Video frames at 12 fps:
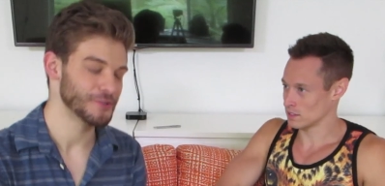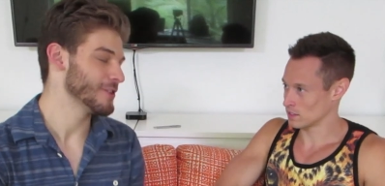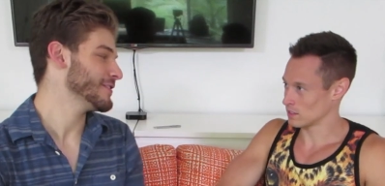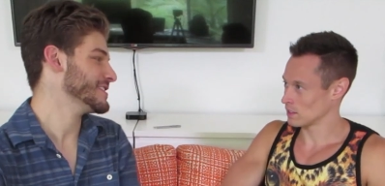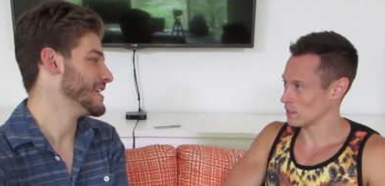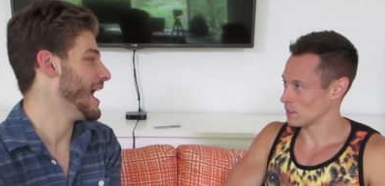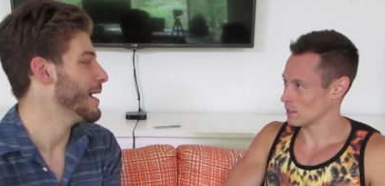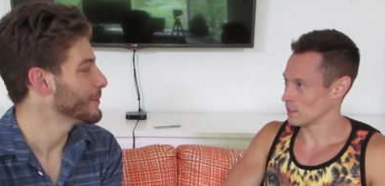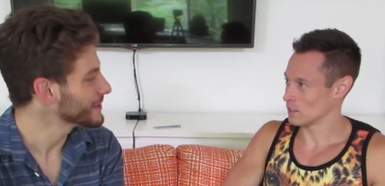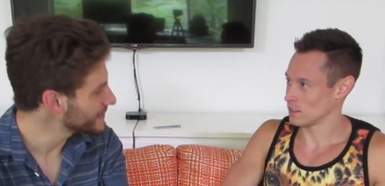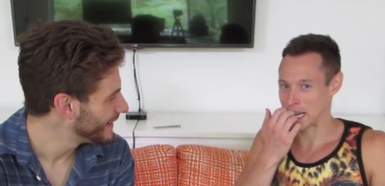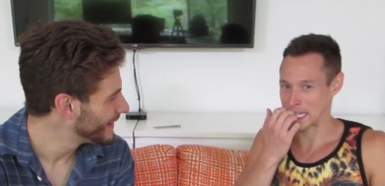Speaker 1: nervous
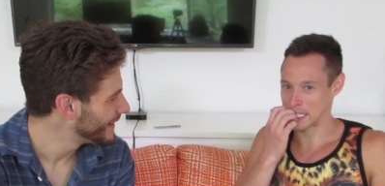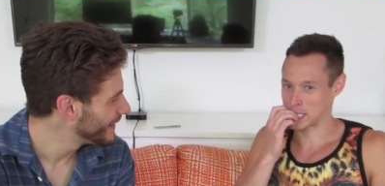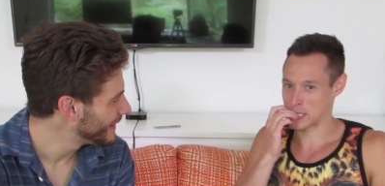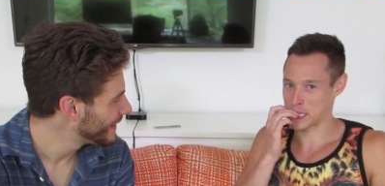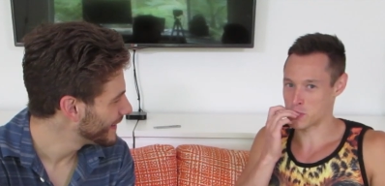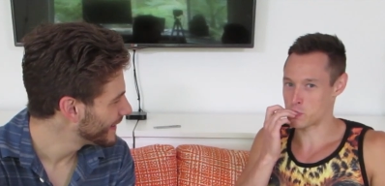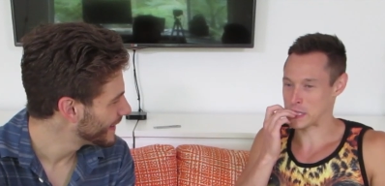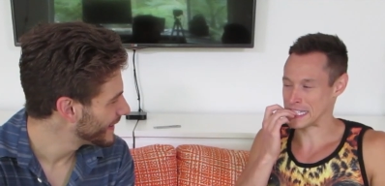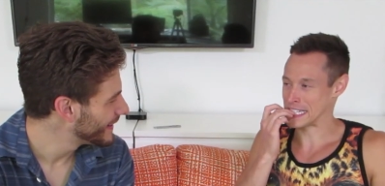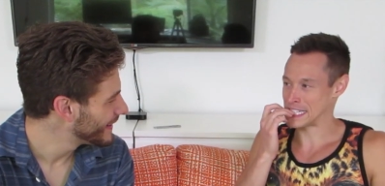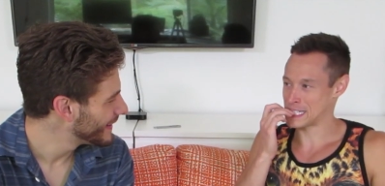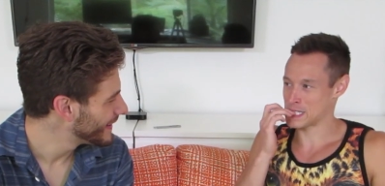habit? I like bite
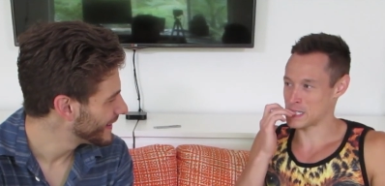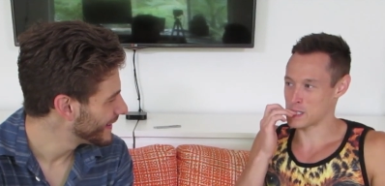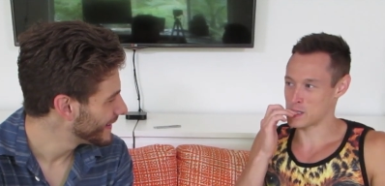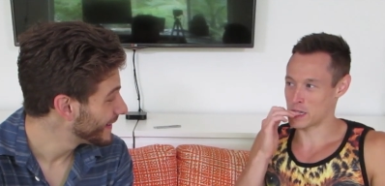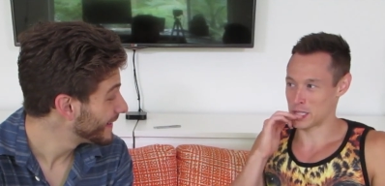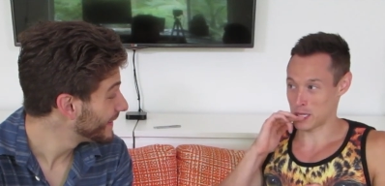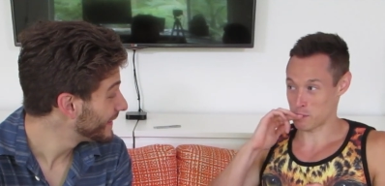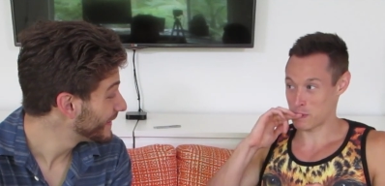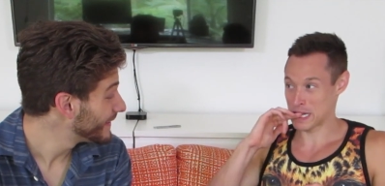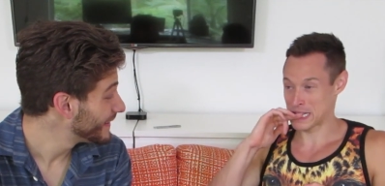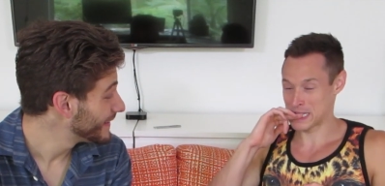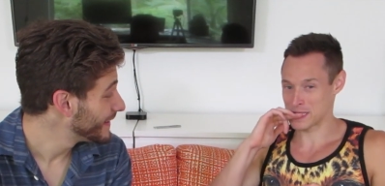at and like
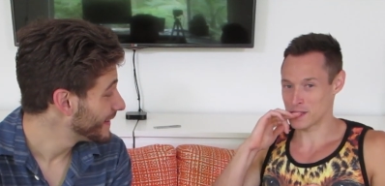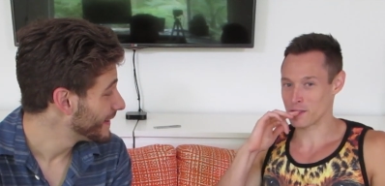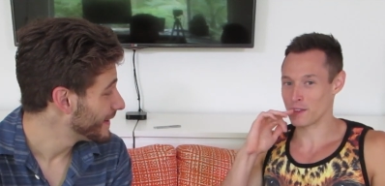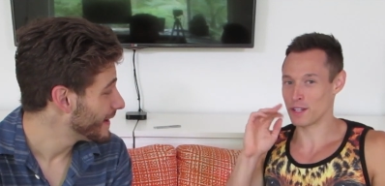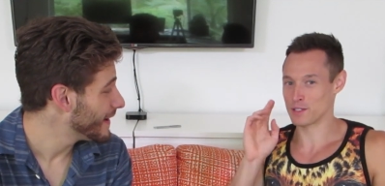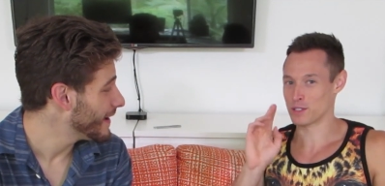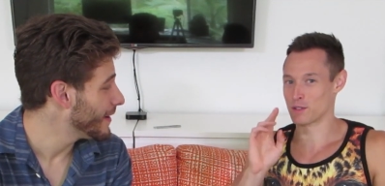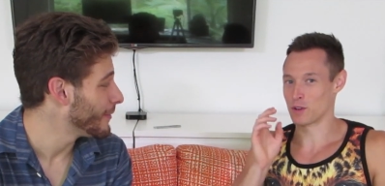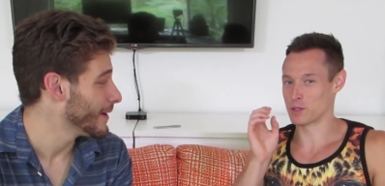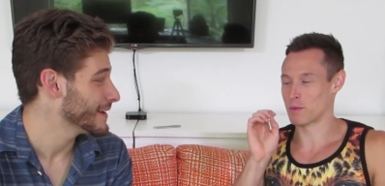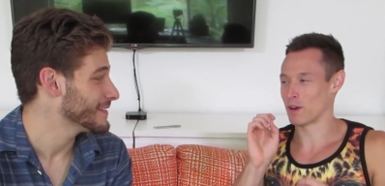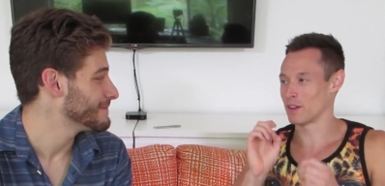pick on, here's the
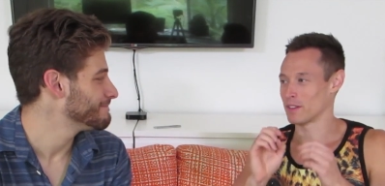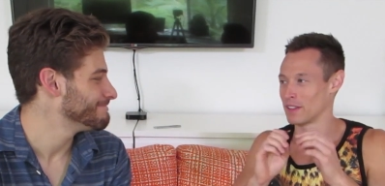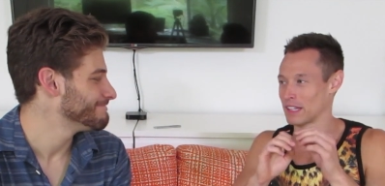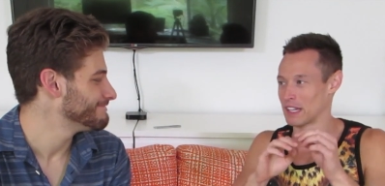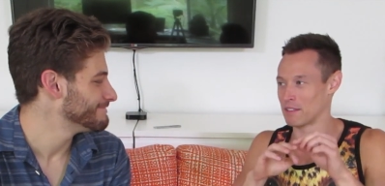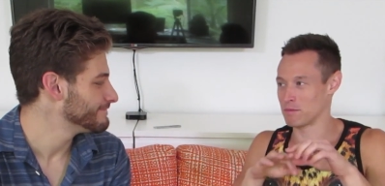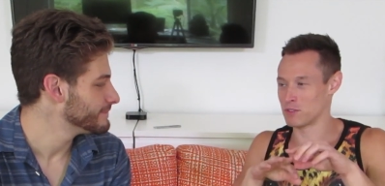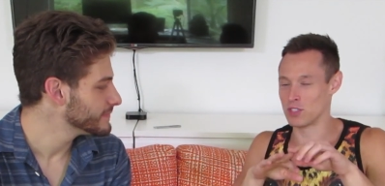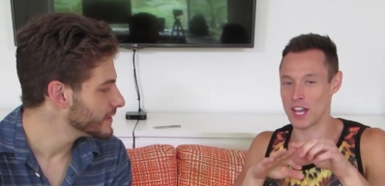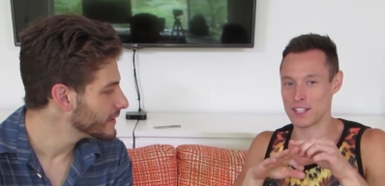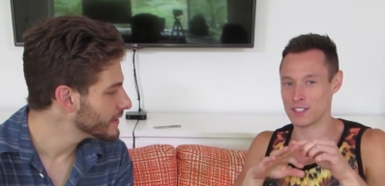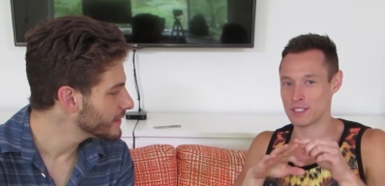oh, part. Like,
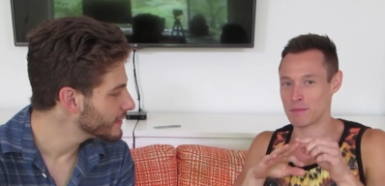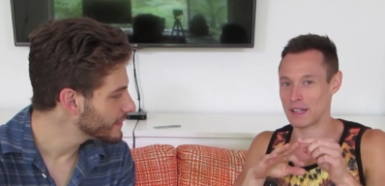not just